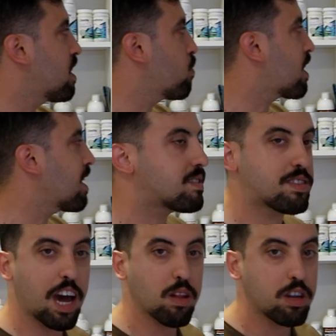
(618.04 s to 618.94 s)
that we can
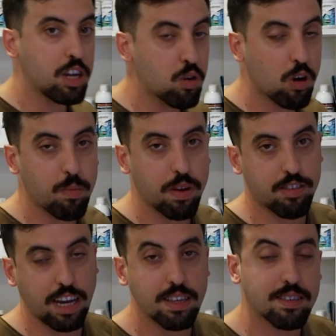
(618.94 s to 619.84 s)
sell in Europe.
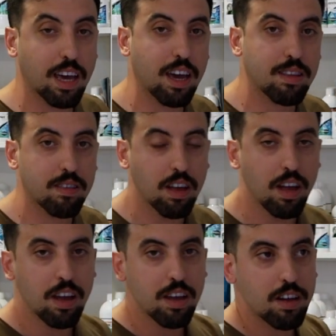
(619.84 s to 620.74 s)
It's kind of sad.
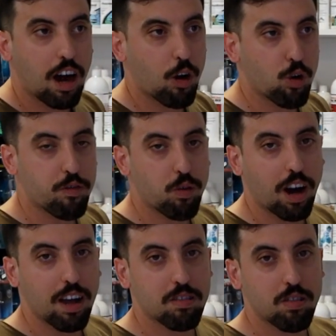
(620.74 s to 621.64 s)
I don't know if you
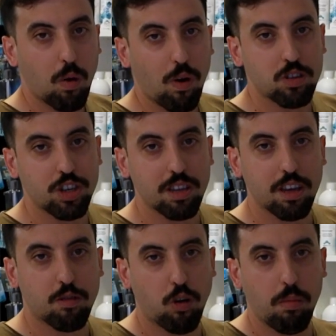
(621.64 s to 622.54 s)
guys are watching
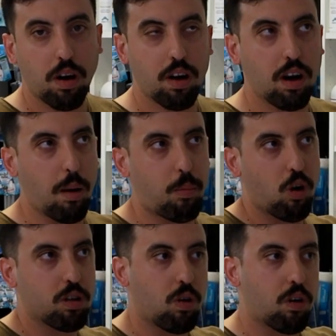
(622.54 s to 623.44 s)
this from
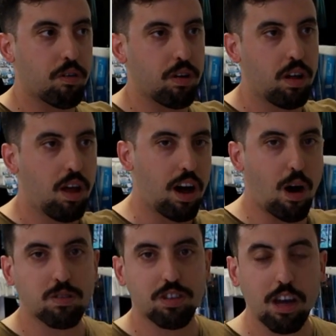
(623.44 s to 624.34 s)
abroad or
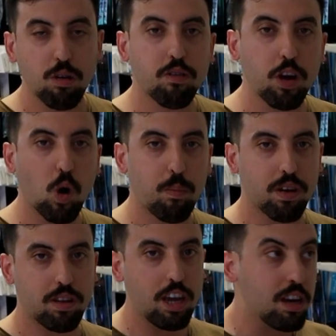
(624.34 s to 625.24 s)
outside of Europe,
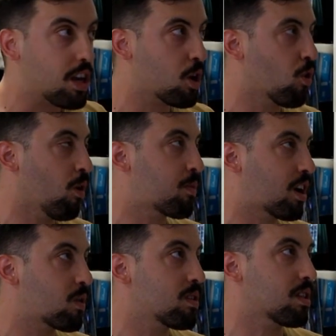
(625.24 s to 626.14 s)
but in Europe
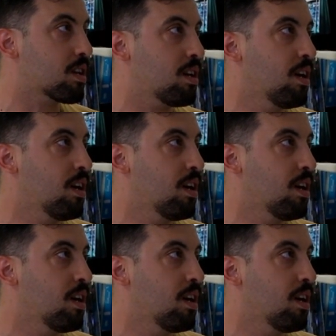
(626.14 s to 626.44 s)
currently,